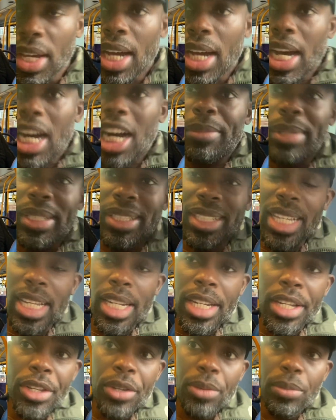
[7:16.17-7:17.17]
I'll be
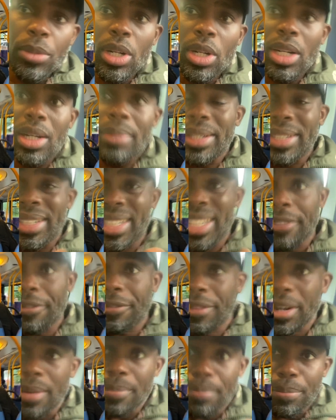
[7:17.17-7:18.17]
telling you more about
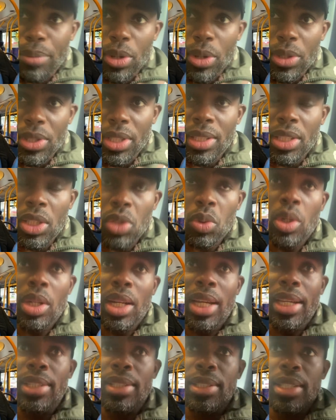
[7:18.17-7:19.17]
different buses as well,
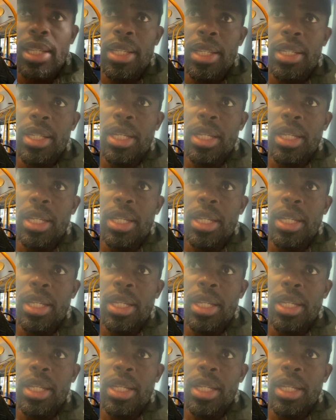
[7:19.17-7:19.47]
like I said.